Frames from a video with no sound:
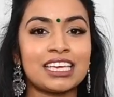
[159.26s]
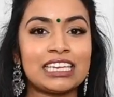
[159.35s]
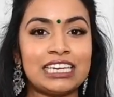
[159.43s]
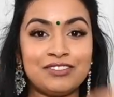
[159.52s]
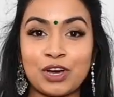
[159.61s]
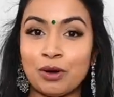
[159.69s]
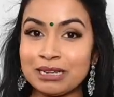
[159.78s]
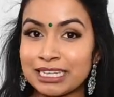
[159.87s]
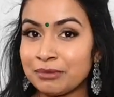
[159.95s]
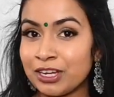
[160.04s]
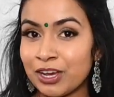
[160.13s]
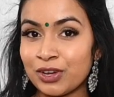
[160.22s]
leave a comment
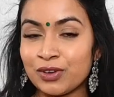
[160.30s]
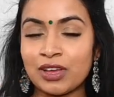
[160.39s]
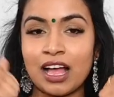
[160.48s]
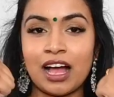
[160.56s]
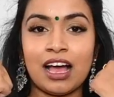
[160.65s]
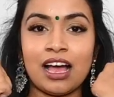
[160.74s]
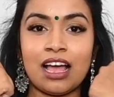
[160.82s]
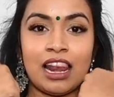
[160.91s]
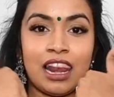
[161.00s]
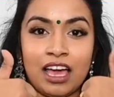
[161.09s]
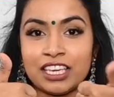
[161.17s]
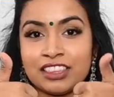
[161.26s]
down below,
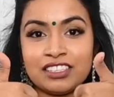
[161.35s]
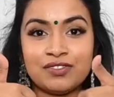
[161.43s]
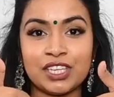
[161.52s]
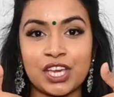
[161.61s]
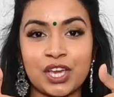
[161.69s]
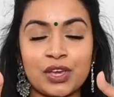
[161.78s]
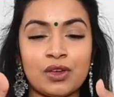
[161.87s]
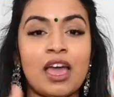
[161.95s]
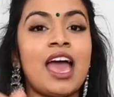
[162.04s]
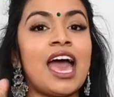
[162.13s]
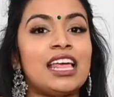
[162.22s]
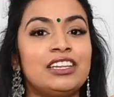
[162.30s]
like this video
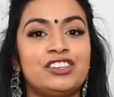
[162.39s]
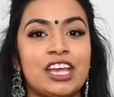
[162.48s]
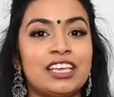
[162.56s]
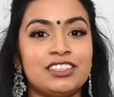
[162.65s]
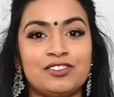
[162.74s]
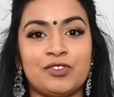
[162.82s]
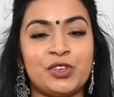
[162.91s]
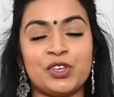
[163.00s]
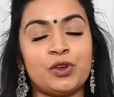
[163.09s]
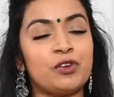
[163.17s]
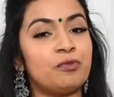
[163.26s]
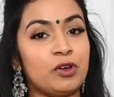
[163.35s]
and share this
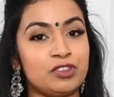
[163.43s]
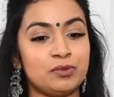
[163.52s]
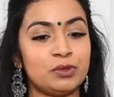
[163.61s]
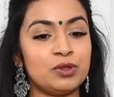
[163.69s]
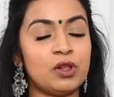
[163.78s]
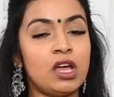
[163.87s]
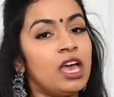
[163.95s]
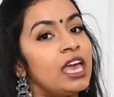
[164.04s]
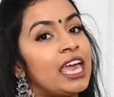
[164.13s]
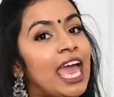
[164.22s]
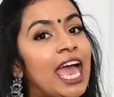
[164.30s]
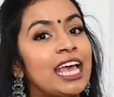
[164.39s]
video if possible.
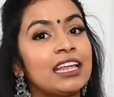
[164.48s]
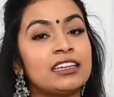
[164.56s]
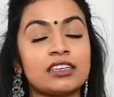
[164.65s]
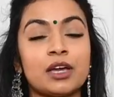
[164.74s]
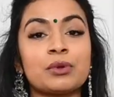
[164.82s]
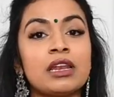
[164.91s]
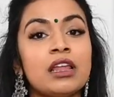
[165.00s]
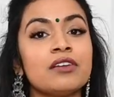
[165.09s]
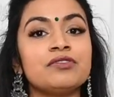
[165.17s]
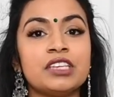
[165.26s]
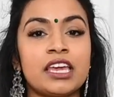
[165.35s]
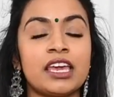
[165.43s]
And I would
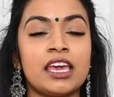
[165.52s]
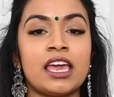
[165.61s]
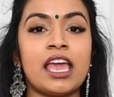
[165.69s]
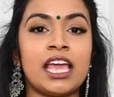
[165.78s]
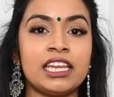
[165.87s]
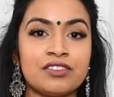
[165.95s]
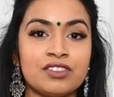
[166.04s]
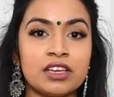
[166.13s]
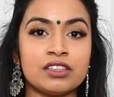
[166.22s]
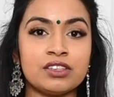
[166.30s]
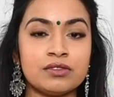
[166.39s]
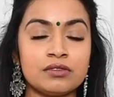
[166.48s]
love to hear any of the
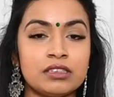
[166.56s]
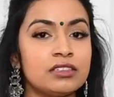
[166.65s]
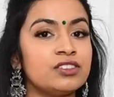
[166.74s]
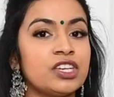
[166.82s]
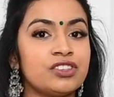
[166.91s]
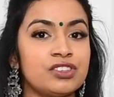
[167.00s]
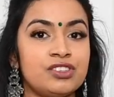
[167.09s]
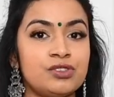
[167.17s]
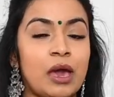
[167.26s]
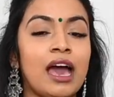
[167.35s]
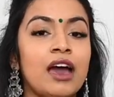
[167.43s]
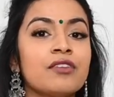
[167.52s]
other suggestions you
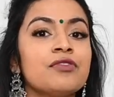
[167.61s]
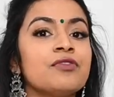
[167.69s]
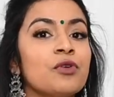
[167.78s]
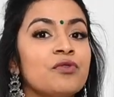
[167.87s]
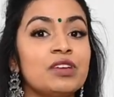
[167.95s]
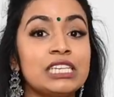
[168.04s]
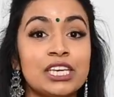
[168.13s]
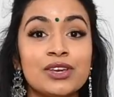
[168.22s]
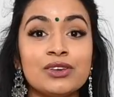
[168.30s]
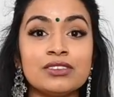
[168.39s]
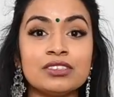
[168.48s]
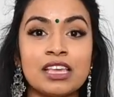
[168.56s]
have for
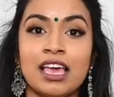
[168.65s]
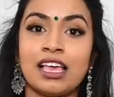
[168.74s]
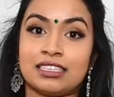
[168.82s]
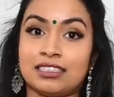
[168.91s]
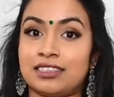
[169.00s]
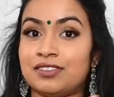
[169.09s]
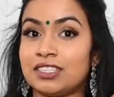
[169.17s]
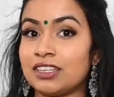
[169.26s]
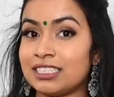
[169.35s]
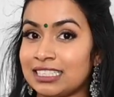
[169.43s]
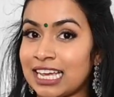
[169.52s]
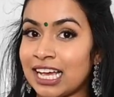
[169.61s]
videos since I've
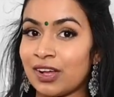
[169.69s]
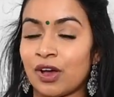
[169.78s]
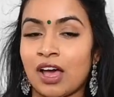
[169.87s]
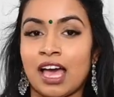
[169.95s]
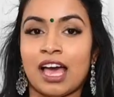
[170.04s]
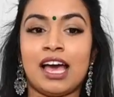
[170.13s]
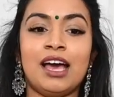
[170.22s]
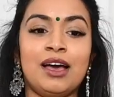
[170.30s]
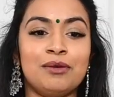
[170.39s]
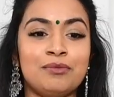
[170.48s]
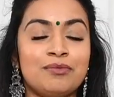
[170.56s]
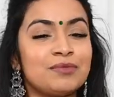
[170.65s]
started now.
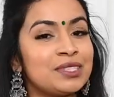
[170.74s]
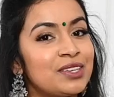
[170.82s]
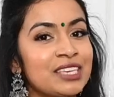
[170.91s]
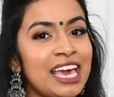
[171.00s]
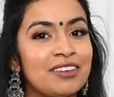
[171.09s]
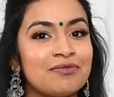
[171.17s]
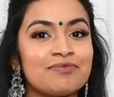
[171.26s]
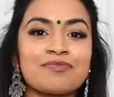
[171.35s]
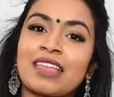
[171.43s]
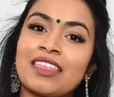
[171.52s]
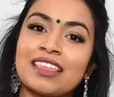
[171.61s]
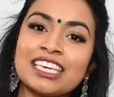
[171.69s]
So yeah,
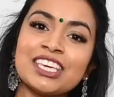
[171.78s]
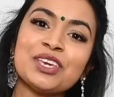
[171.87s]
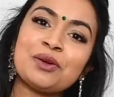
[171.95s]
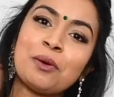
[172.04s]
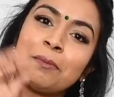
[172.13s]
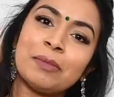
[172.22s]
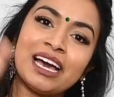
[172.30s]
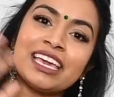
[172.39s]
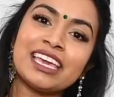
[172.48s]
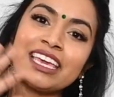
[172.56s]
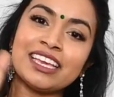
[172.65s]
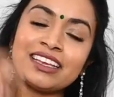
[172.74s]
thank you.
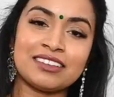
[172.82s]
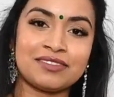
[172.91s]
Bye.